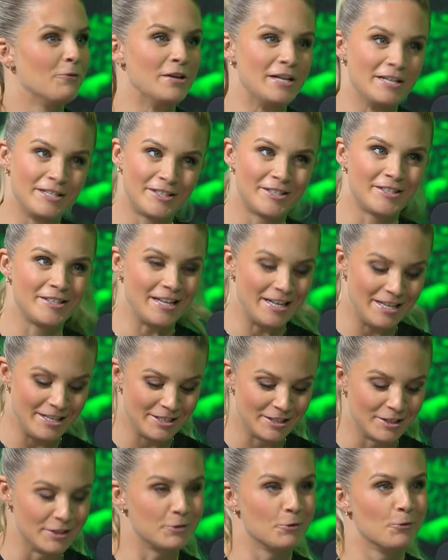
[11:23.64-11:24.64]
This
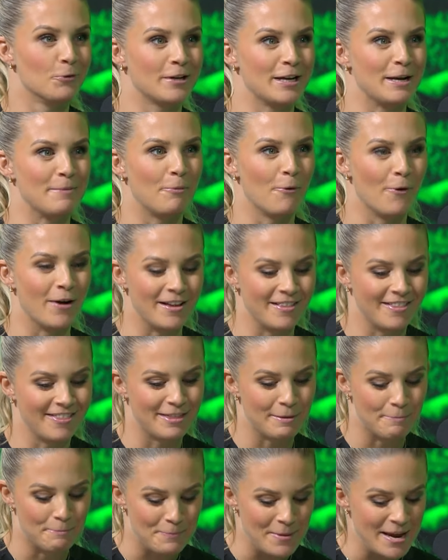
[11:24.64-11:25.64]
is the talking point. Yeah.
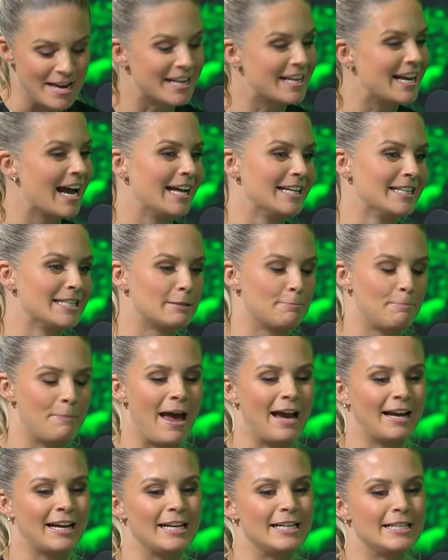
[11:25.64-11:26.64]
The big guns
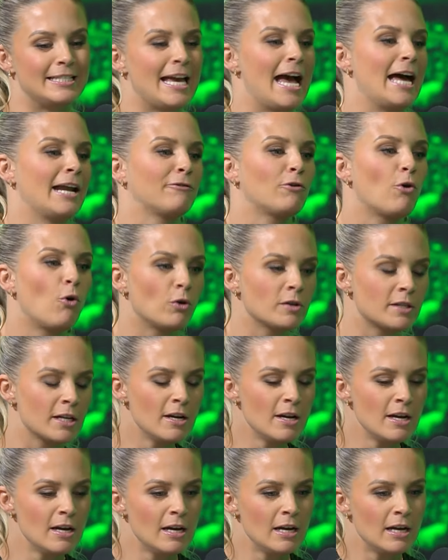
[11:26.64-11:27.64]
back in town. Of course,
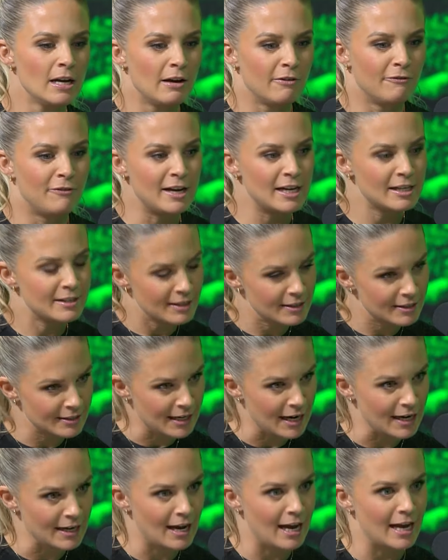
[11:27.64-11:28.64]
Via
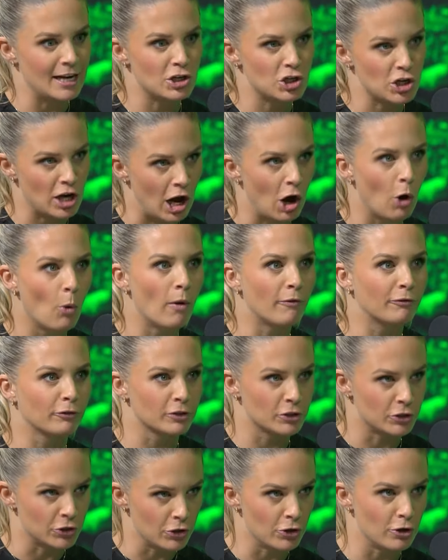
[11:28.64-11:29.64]
Sistina and Chalwolf
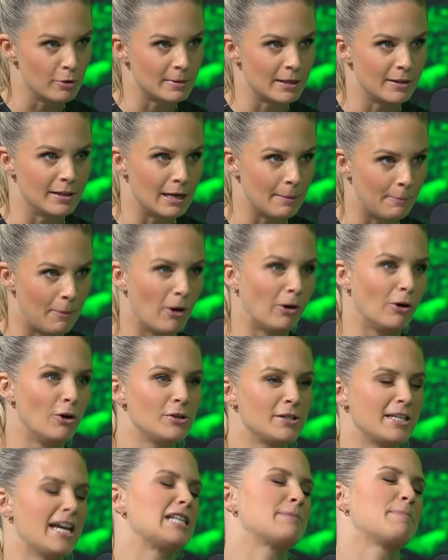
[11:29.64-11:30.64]
resumed in the Apollo
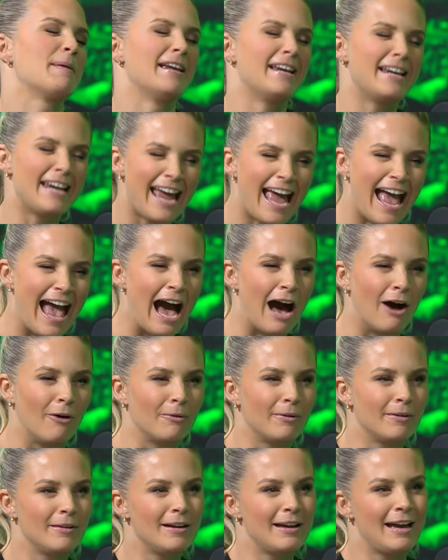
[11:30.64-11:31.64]
Stakes. But
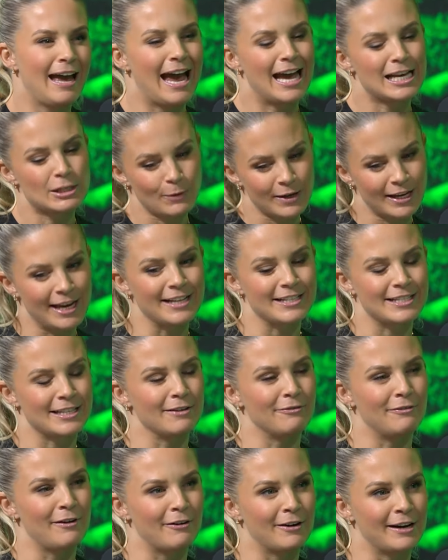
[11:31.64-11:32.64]
now, as we get to
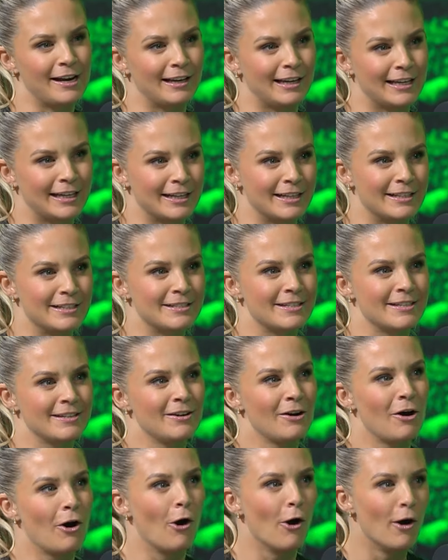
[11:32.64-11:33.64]
the Verry Elleegant,
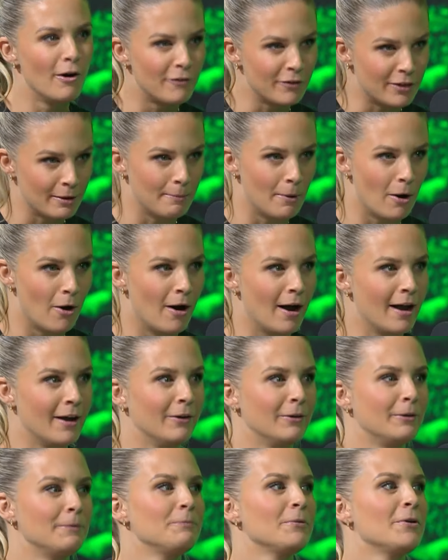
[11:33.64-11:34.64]
over the
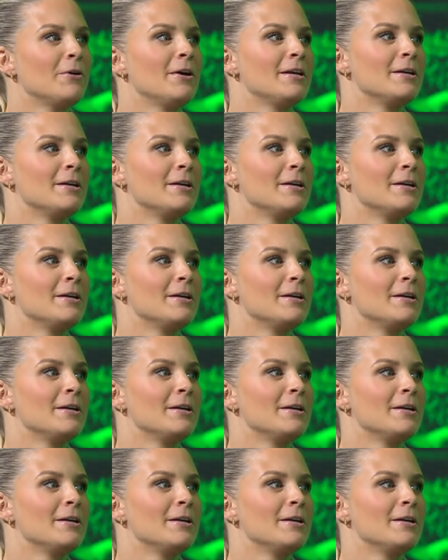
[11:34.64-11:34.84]
mile,